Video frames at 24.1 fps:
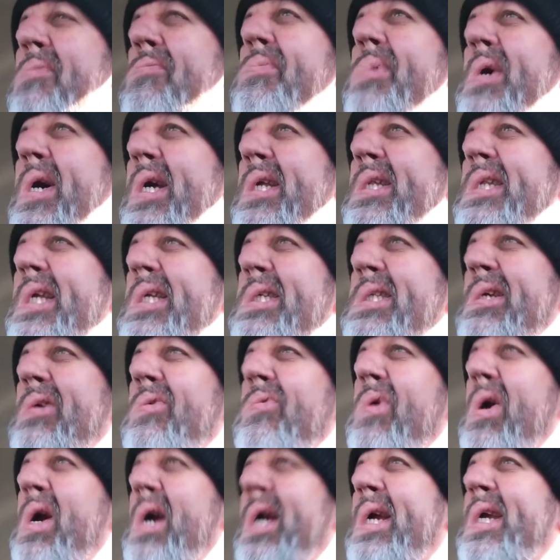But it doesn't
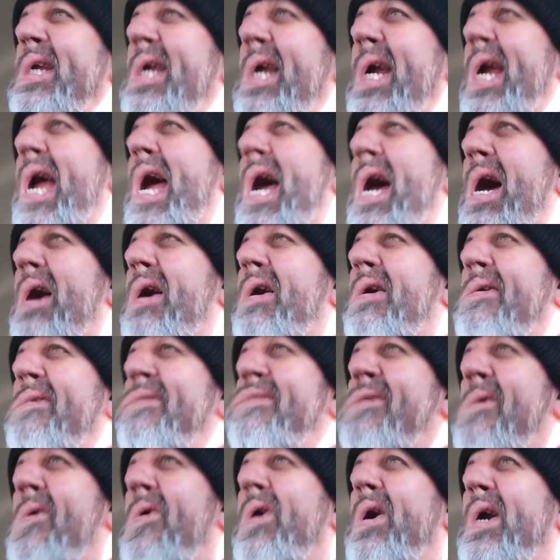work, and now
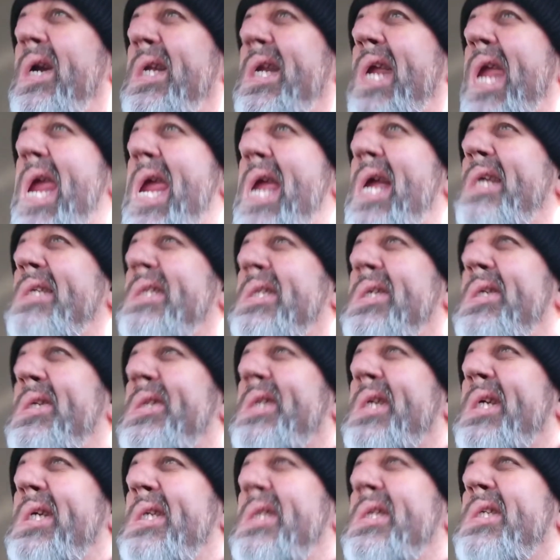Ford
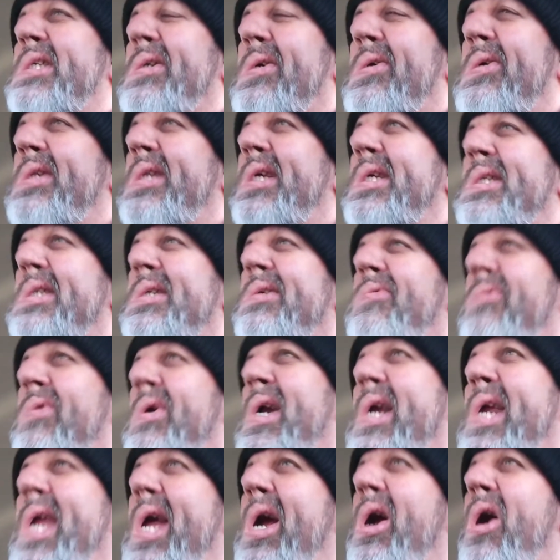canceled it, so it doesn't
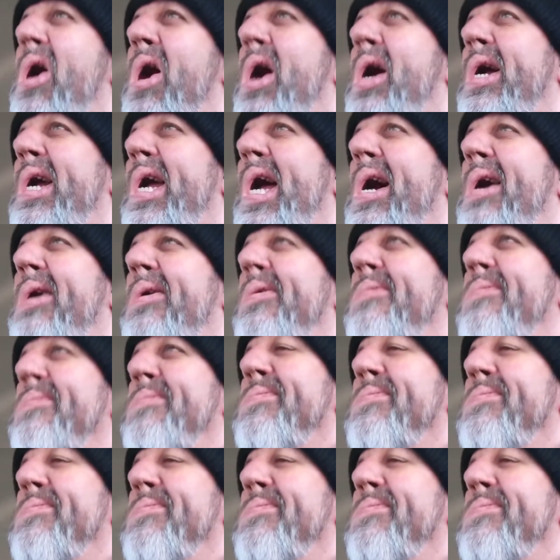work at all now.